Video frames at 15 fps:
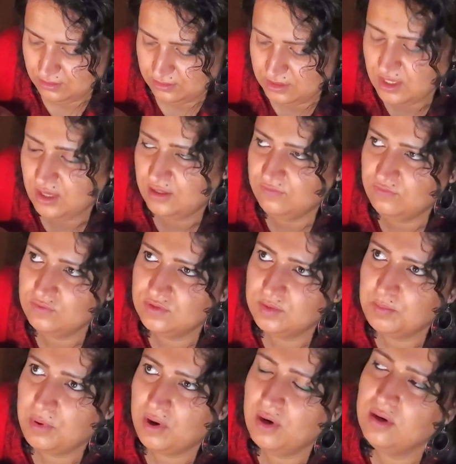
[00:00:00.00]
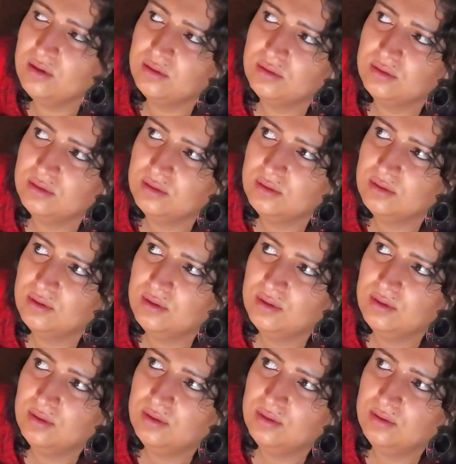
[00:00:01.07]
Yeah, if you depart,
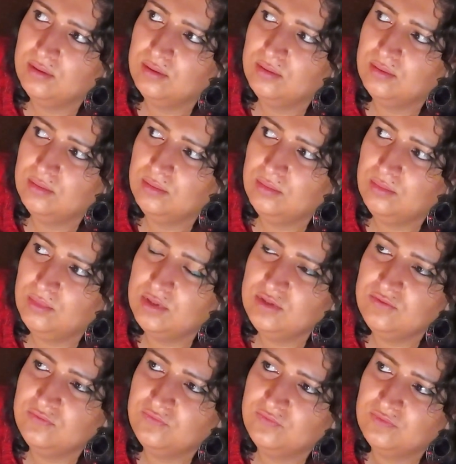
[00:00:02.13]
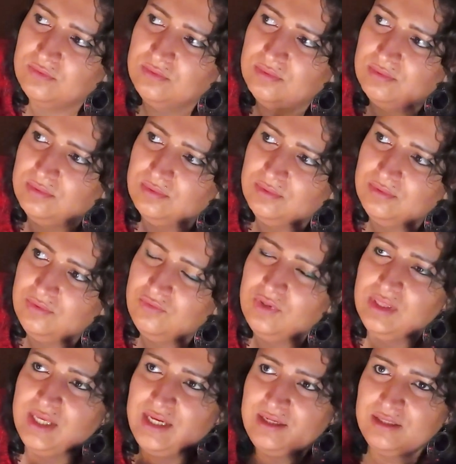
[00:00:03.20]
when you've
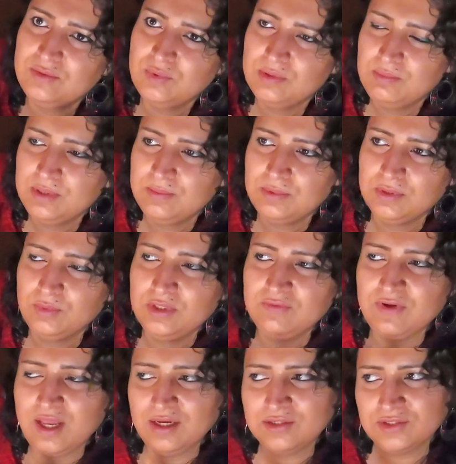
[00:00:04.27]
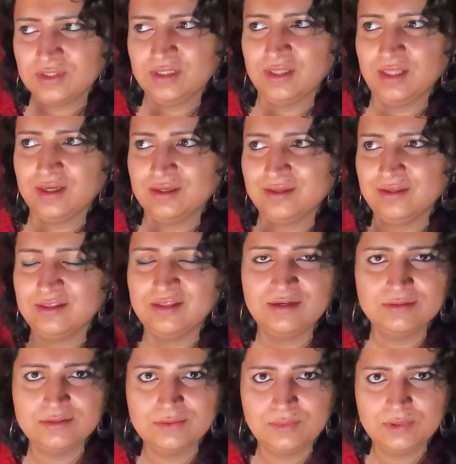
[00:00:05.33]
related with people, when you've actually like
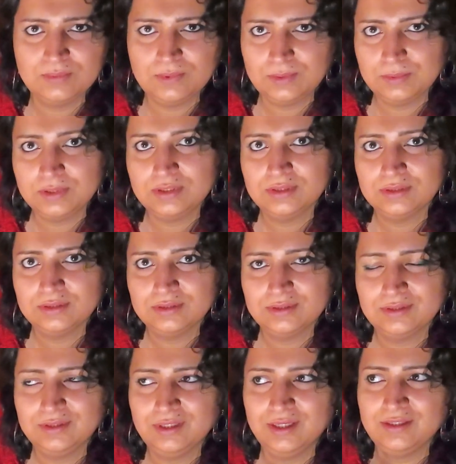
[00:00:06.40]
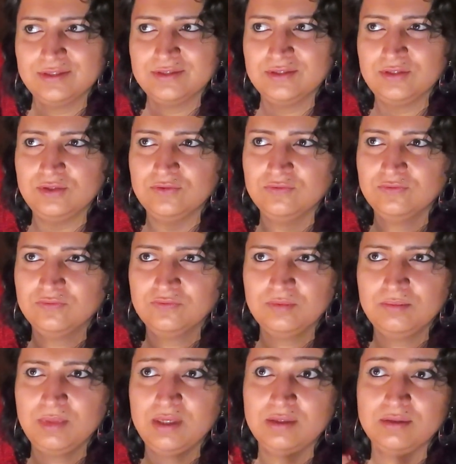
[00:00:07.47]
connected with people, and
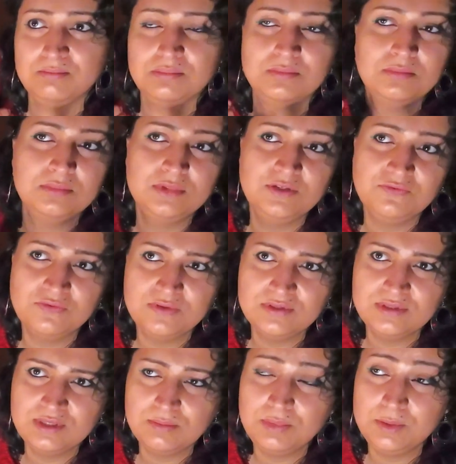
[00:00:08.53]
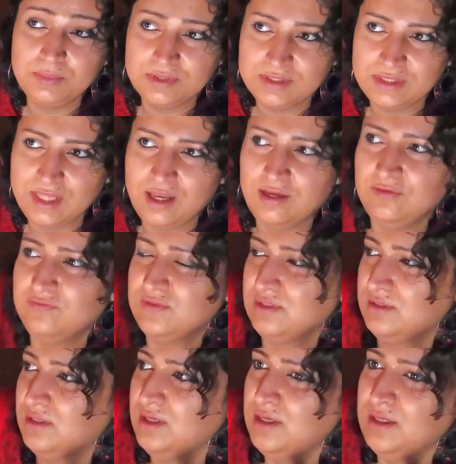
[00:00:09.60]
you've made a difference in people's lives,
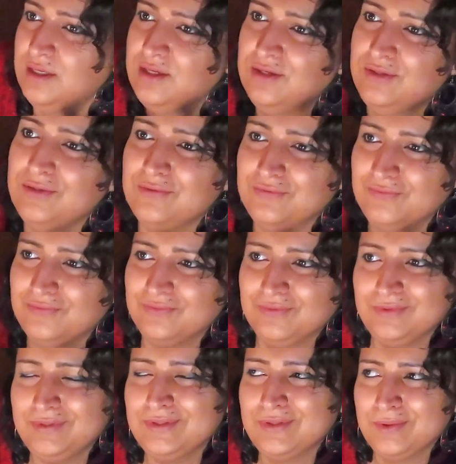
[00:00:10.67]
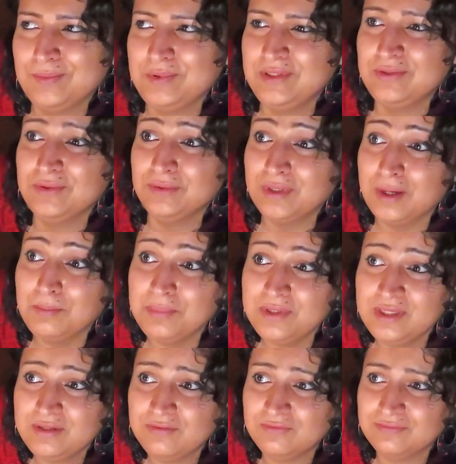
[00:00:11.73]
and you've, you know, been good
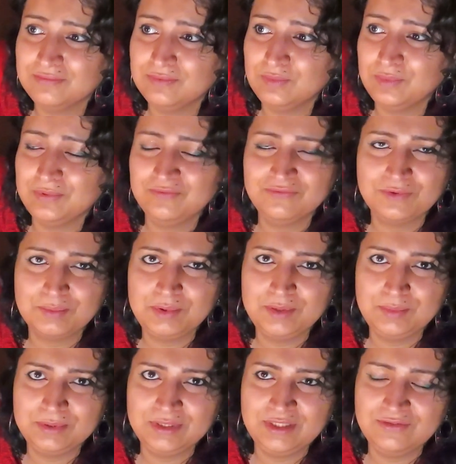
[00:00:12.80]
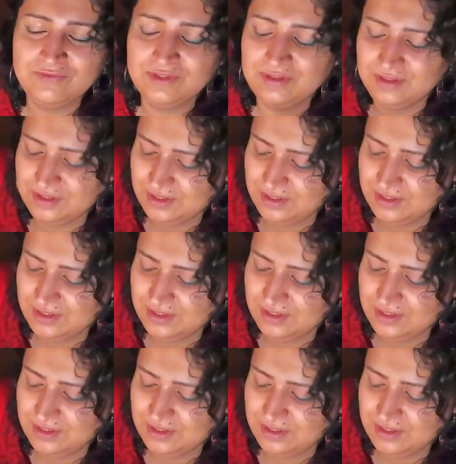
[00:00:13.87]
company for people, even